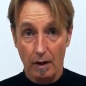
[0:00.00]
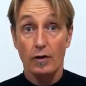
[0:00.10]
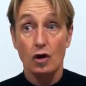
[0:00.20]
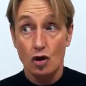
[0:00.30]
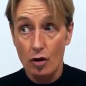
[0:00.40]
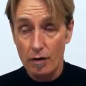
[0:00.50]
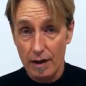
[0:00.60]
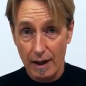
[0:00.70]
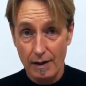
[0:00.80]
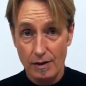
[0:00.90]
The truth
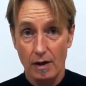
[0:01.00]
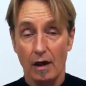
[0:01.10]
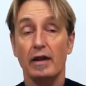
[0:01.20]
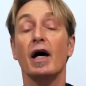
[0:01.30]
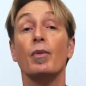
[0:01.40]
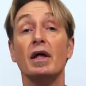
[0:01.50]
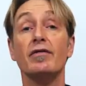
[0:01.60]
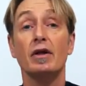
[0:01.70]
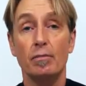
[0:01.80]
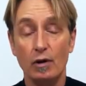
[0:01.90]
is that we live
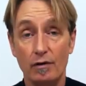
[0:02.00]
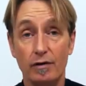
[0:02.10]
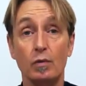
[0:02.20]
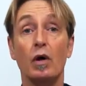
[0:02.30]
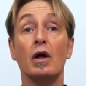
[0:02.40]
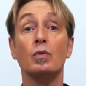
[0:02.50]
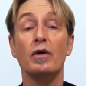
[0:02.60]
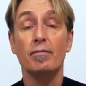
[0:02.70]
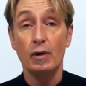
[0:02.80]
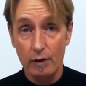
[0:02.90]
in a beautiful world
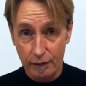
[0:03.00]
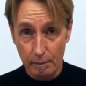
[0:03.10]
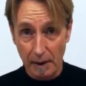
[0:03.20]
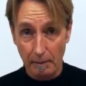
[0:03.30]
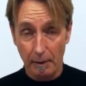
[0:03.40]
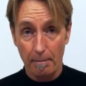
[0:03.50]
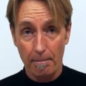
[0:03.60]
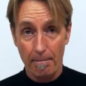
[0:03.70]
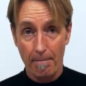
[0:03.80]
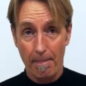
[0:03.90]
with beautiful people,
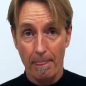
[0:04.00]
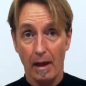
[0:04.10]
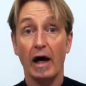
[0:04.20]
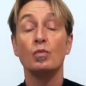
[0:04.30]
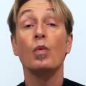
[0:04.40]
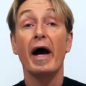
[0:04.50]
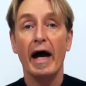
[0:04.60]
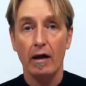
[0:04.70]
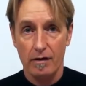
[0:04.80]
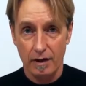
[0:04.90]
and we're
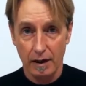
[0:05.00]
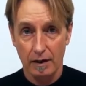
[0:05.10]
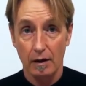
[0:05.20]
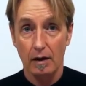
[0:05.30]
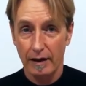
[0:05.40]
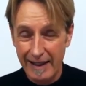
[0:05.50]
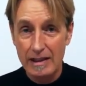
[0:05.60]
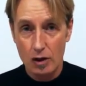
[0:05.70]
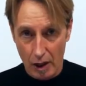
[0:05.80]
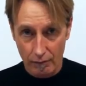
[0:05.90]
healthy
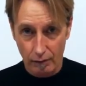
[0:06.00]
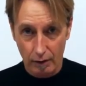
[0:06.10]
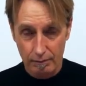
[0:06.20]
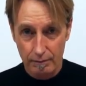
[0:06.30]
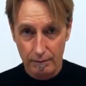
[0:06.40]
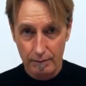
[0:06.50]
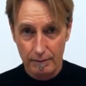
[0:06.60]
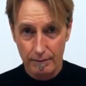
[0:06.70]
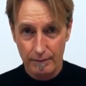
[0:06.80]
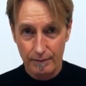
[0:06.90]
in general.
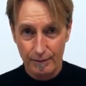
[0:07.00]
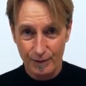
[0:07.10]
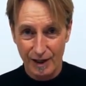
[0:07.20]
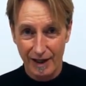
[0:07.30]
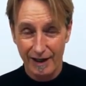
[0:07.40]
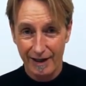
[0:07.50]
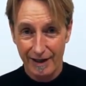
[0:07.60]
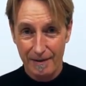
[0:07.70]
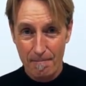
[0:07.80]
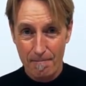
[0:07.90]
Okay?
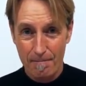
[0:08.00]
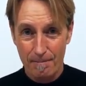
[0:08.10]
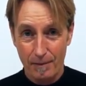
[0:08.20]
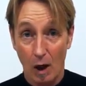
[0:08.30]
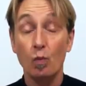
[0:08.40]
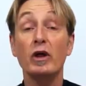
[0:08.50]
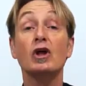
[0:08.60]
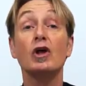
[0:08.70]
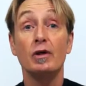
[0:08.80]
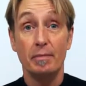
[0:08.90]
And we
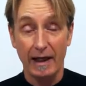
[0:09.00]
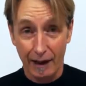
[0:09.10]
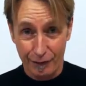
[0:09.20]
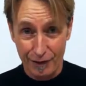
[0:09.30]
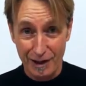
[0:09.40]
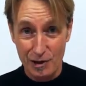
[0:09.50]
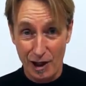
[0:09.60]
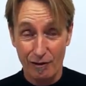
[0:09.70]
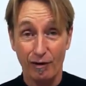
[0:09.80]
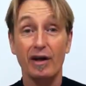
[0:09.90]
could be healthy in
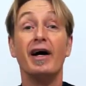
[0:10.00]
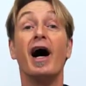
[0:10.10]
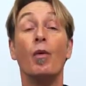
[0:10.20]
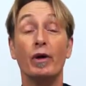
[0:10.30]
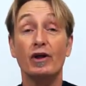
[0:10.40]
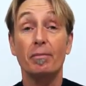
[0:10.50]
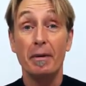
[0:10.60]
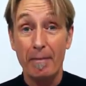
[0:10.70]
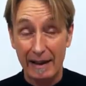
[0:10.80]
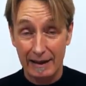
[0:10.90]
general, and we could be
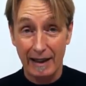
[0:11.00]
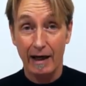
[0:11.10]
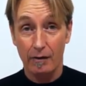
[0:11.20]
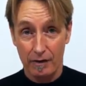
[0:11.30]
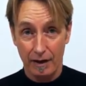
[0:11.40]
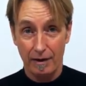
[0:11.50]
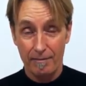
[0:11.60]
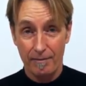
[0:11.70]
mentally healthy.